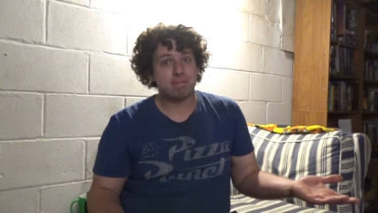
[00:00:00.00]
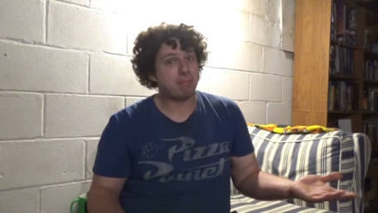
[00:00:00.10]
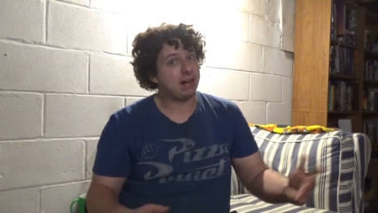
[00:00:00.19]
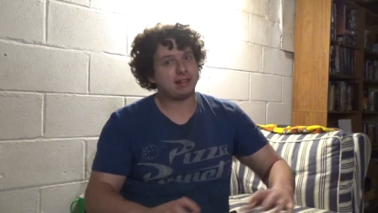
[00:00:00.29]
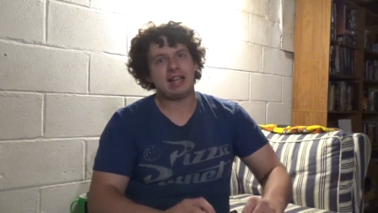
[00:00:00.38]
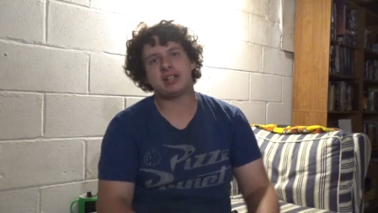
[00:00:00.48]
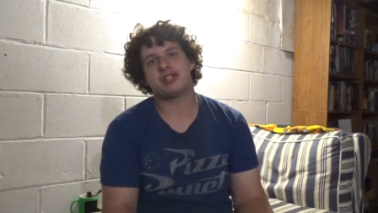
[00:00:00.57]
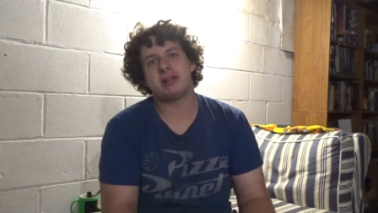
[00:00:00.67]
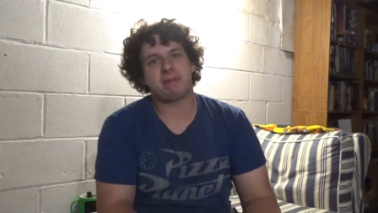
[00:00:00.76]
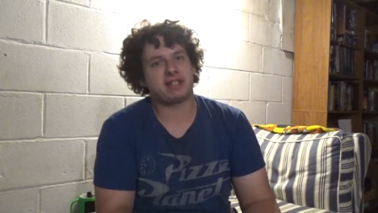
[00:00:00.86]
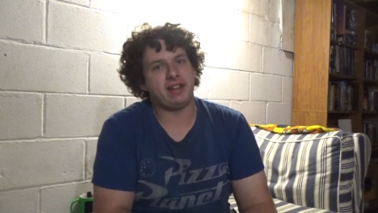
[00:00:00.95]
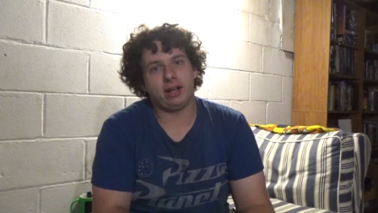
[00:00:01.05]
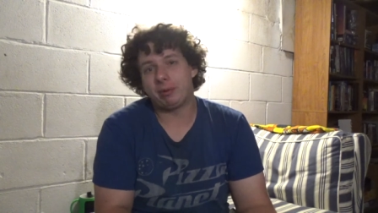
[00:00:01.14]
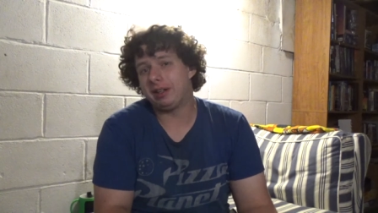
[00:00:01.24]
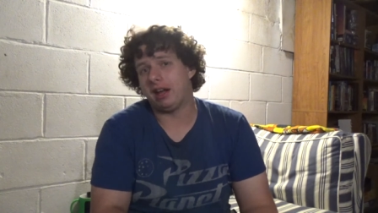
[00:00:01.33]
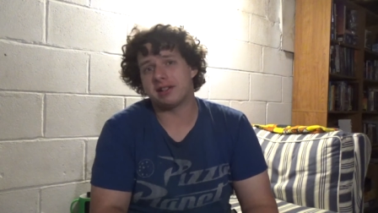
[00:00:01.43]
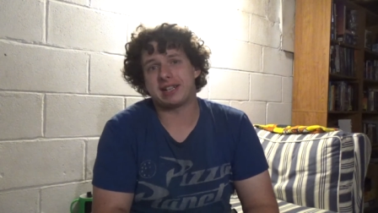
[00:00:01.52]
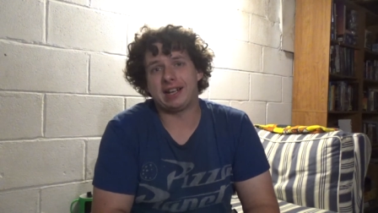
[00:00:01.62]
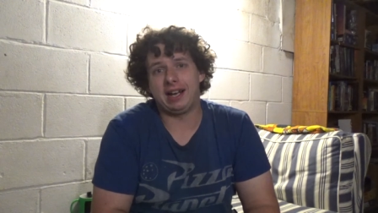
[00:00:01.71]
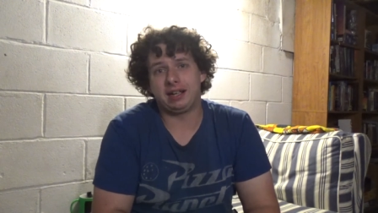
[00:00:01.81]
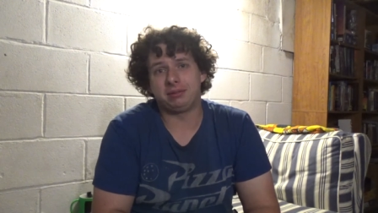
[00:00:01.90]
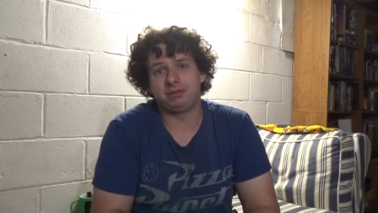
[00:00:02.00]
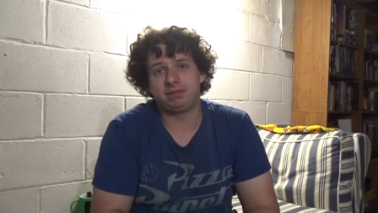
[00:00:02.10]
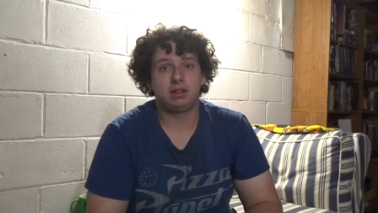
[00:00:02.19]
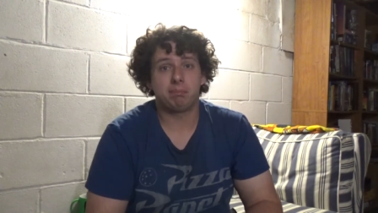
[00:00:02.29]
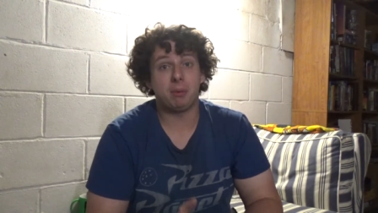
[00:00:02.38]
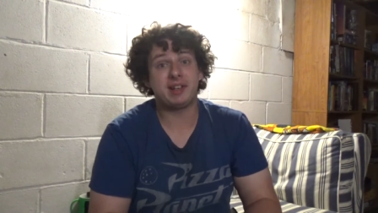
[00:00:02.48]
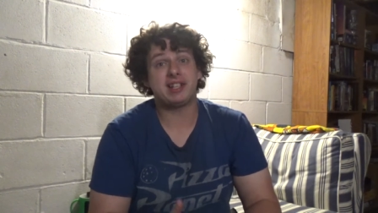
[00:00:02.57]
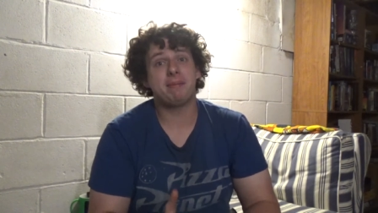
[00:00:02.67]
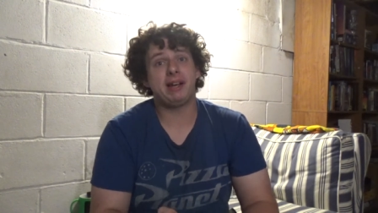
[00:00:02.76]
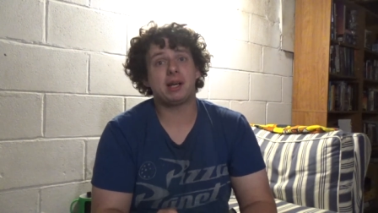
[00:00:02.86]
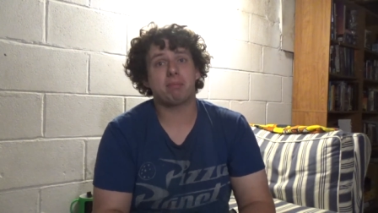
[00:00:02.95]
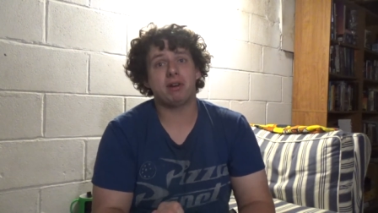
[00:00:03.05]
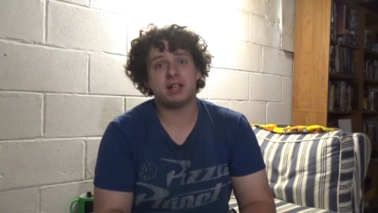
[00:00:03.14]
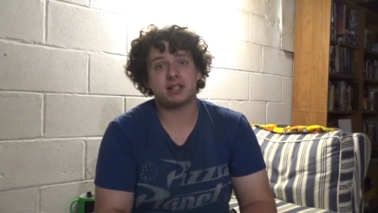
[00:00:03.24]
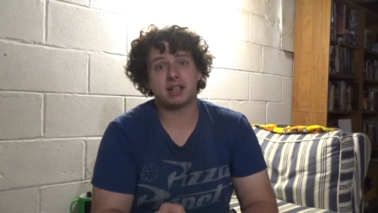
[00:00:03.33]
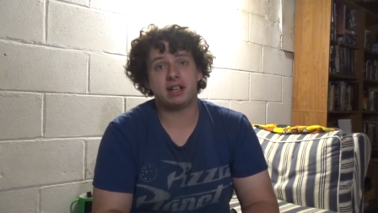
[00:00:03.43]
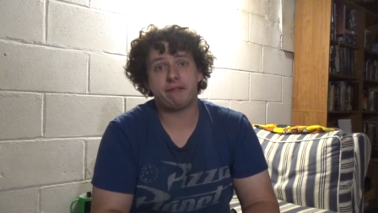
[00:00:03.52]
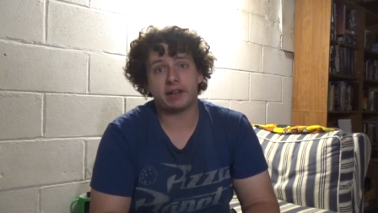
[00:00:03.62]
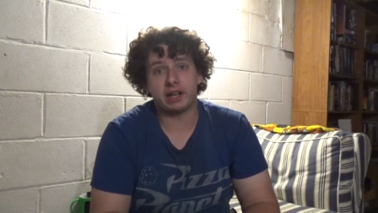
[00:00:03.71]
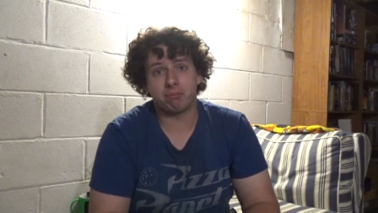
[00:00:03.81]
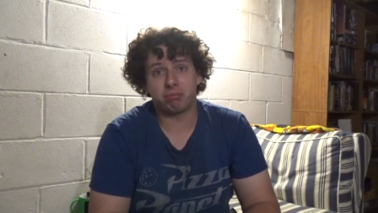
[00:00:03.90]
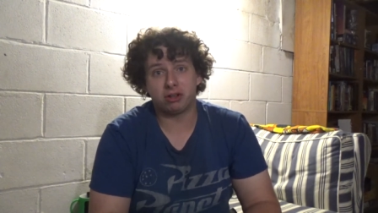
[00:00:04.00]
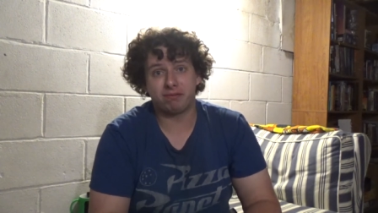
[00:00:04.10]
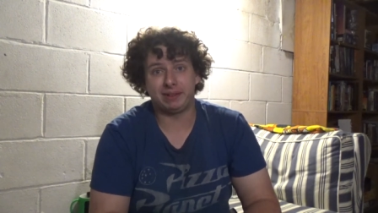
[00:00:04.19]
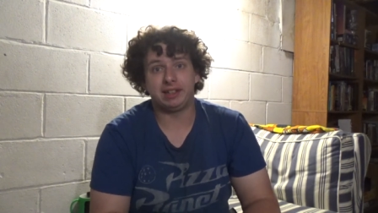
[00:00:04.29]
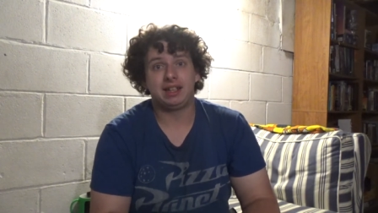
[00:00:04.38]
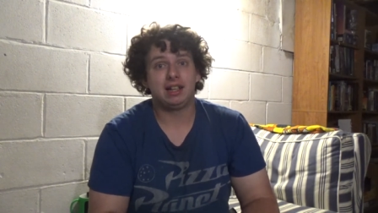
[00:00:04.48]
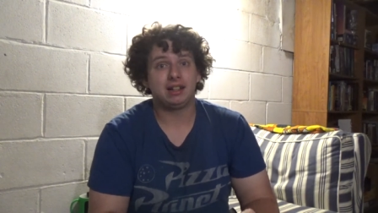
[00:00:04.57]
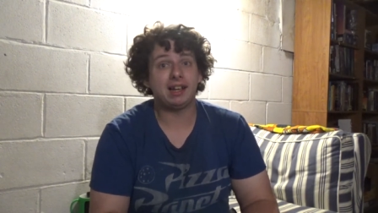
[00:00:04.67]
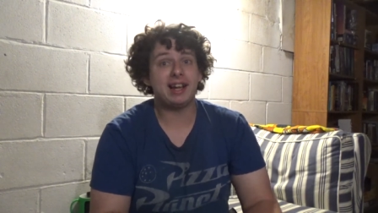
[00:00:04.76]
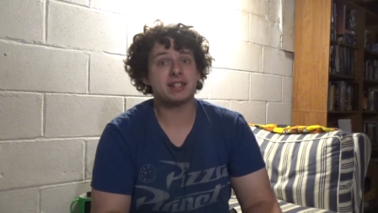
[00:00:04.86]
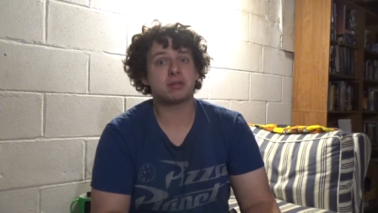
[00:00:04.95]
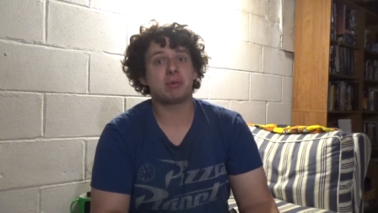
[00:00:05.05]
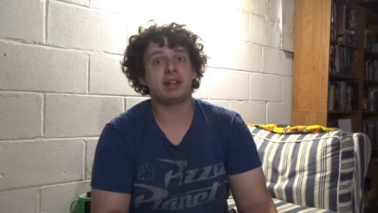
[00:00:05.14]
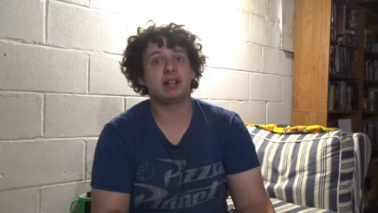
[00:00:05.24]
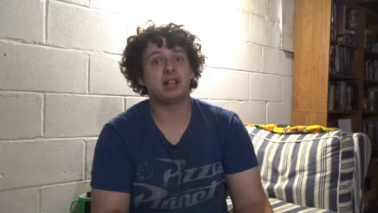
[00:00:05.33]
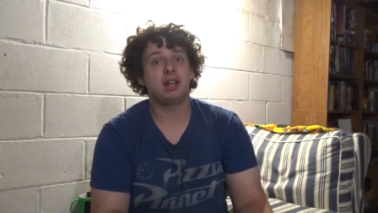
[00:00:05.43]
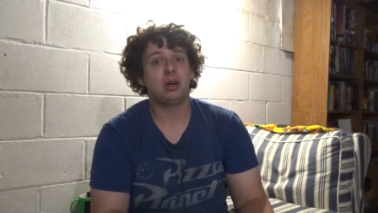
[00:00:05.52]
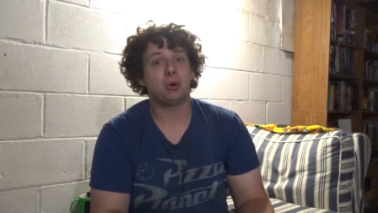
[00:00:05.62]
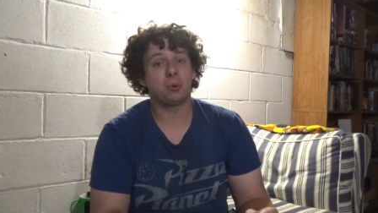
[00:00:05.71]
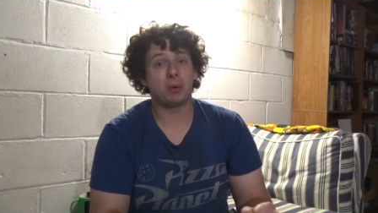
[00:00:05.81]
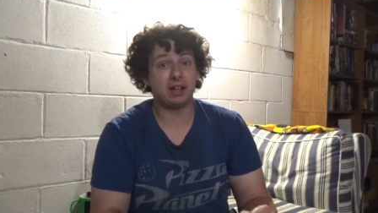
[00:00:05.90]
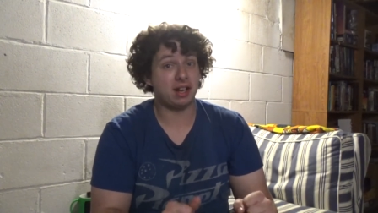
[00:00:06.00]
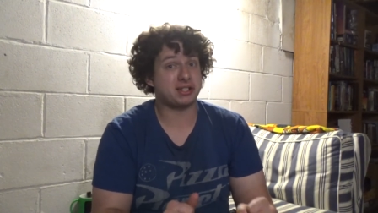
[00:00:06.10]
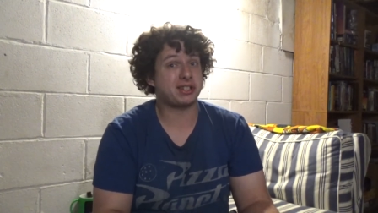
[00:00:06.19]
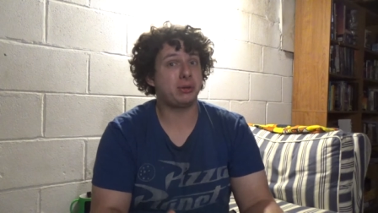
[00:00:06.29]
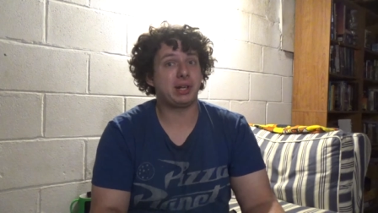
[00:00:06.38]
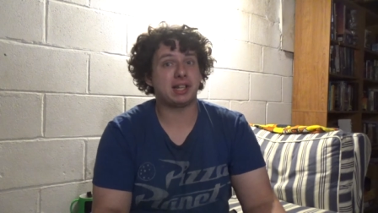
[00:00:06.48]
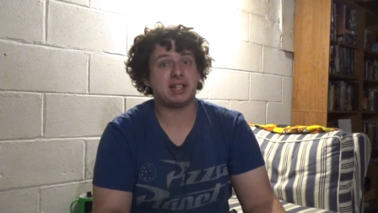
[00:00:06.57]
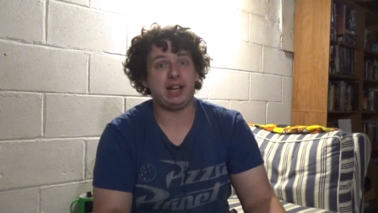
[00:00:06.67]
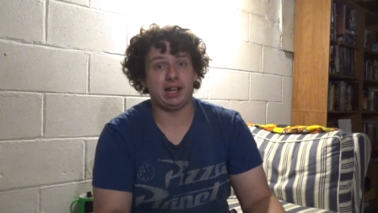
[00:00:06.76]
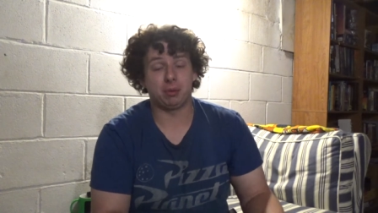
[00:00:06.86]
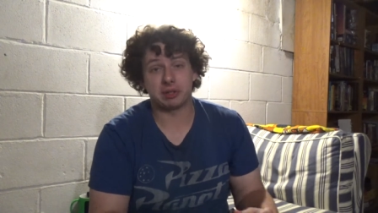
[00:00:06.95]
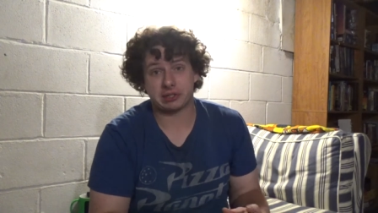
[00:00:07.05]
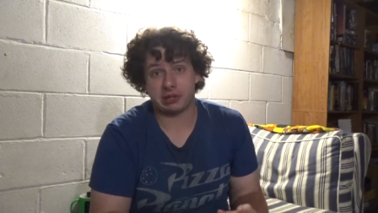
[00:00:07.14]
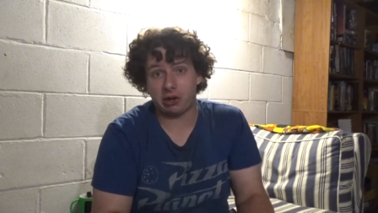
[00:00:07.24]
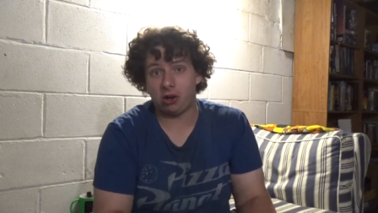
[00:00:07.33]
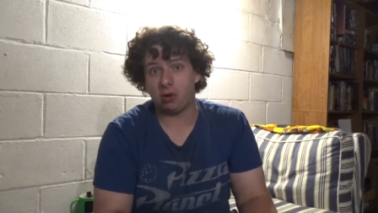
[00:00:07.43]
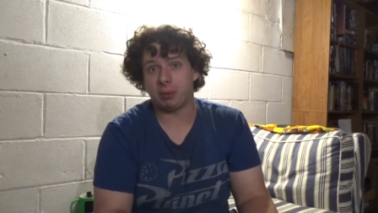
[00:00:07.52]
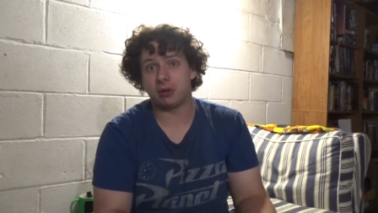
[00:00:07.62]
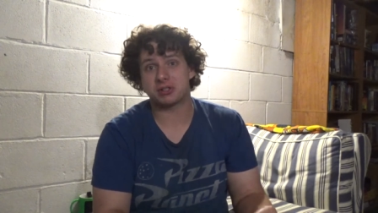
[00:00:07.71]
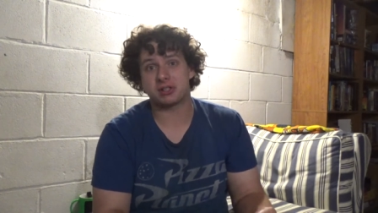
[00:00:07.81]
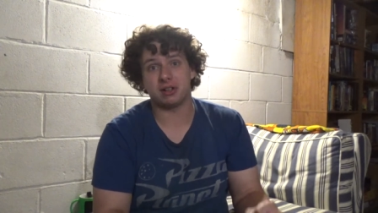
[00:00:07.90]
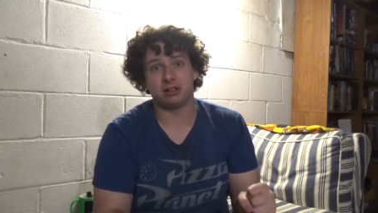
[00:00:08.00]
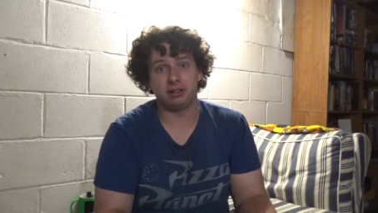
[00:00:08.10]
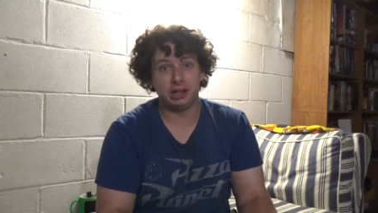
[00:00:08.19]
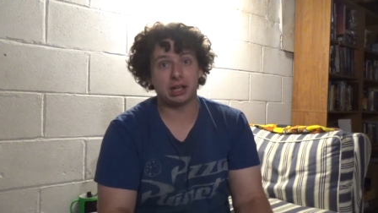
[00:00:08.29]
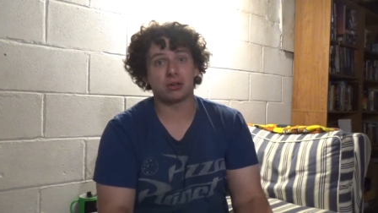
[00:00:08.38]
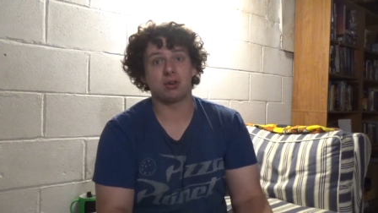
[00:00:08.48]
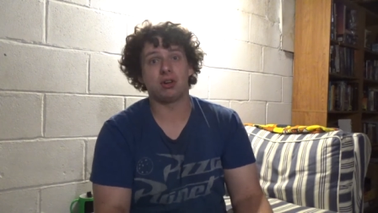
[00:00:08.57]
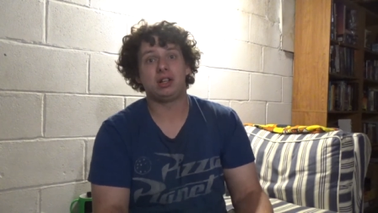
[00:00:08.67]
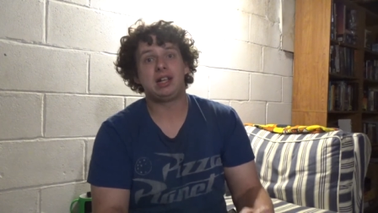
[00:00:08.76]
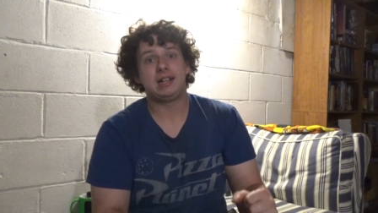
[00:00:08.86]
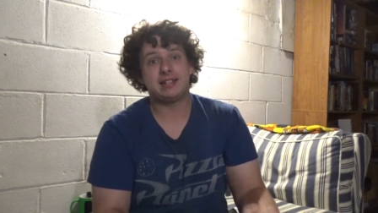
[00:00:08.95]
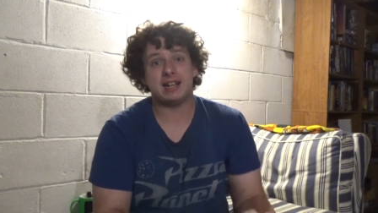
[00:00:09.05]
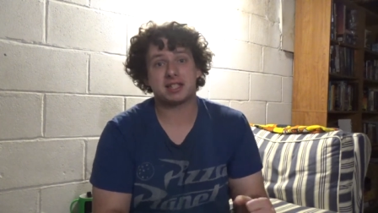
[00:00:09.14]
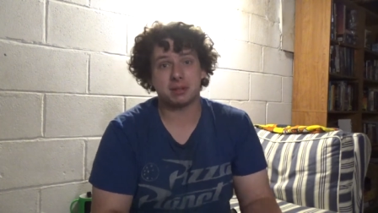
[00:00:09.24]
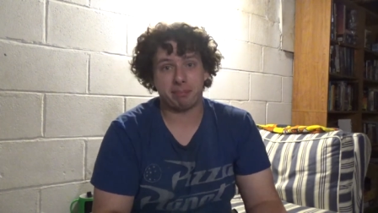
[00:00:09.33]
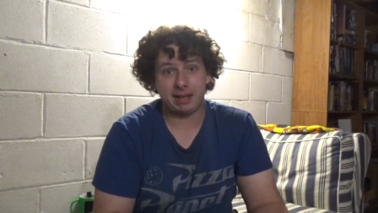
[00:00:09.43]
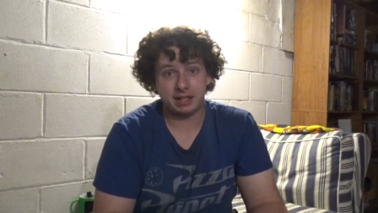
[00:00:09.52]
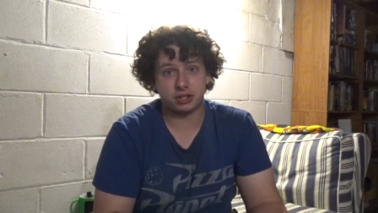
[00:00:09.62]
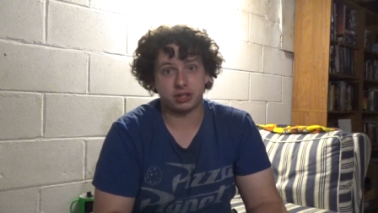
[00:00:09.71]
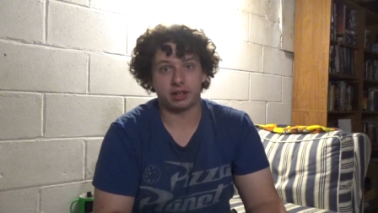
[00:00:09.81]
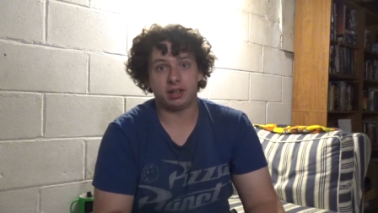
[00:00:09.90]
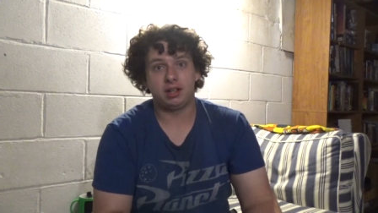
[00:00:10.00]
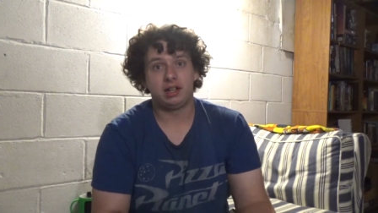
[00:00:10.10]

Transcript: But that ship has sailed. We lost again. But we did make a pretty significant improvement. Last week, we lost 2 to 10. It was almost a literal decimation.